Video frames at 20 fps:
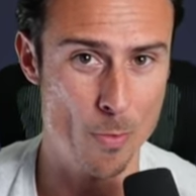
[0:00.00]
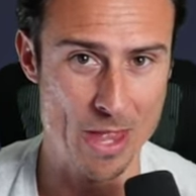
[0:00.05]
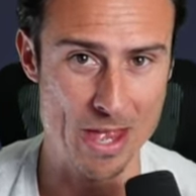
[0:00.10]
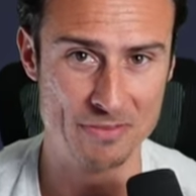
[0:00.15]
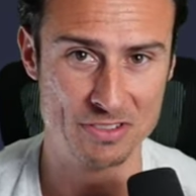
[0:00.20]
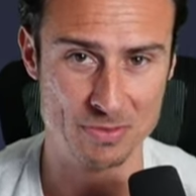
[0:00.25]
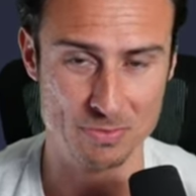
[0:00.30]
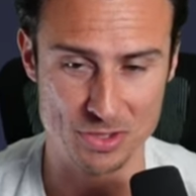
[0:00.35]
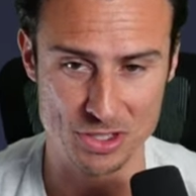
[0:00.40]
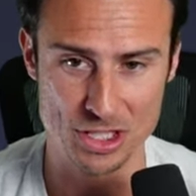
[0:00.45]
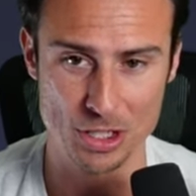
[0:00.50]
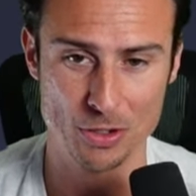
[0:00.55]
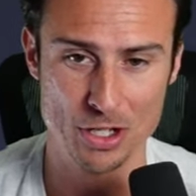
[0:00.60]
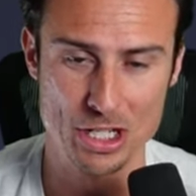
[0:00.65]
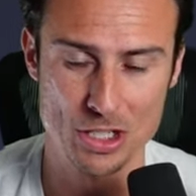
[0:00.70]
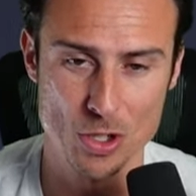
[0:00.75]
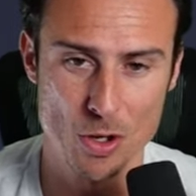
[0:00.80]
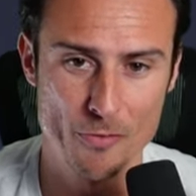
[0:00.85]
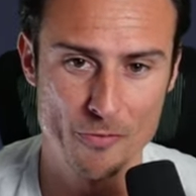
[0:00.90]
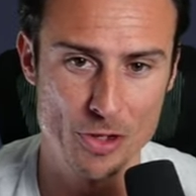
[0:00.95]
They have some
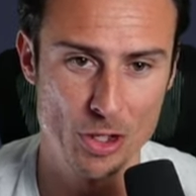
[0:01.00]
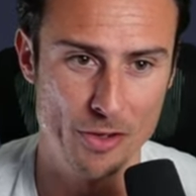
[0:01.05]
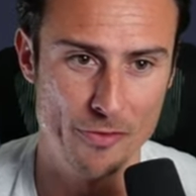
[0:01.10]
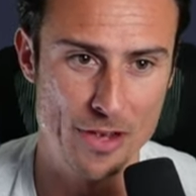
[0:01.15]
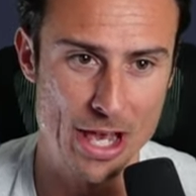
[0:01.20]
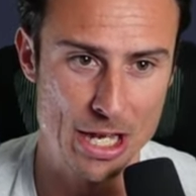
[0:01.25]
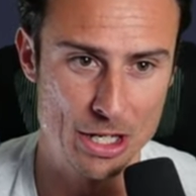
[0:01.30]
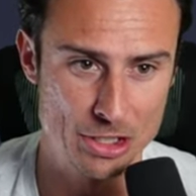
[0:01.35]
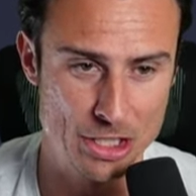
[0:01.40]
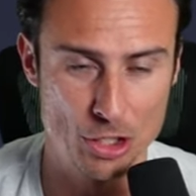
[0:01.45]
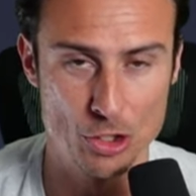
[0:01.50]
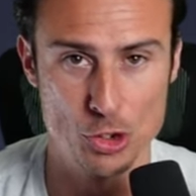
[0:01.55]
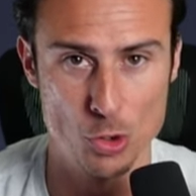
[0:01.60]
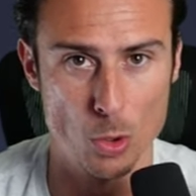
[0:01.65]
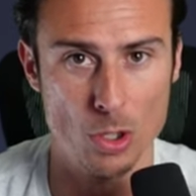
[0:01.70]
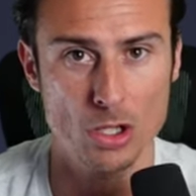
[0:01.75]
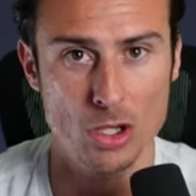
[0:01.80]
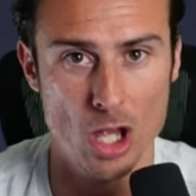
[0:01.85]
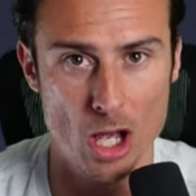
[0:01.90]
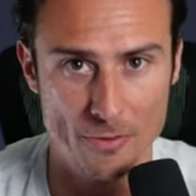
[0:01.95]
serious home field advantage there.
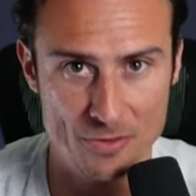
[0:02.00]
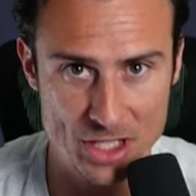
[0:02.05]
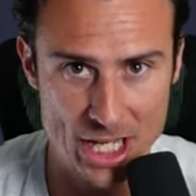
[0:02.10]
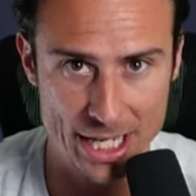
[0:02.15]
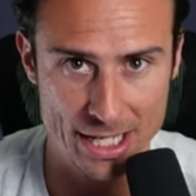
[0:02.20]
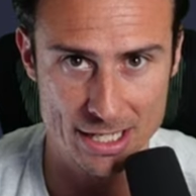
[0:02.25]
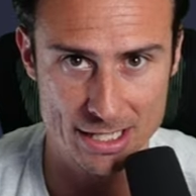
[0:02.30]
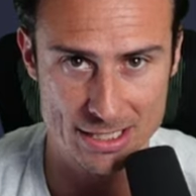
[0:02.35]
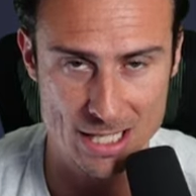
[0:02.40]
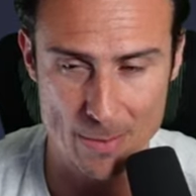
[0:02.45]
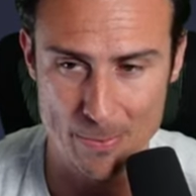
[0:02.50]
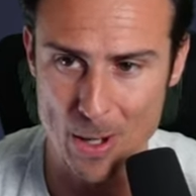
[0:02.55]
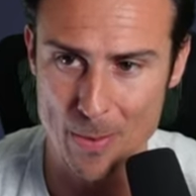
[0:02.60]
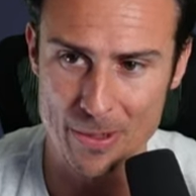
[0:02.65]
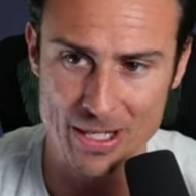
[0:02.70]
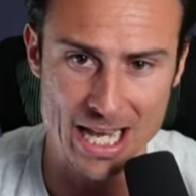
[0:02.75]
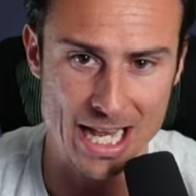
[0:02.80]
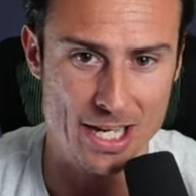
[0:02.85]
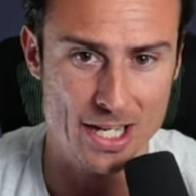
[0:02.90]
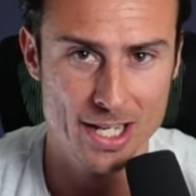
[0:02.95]
Jordan Love taking a step up
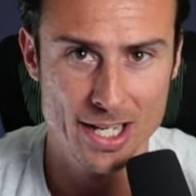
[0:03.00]
again.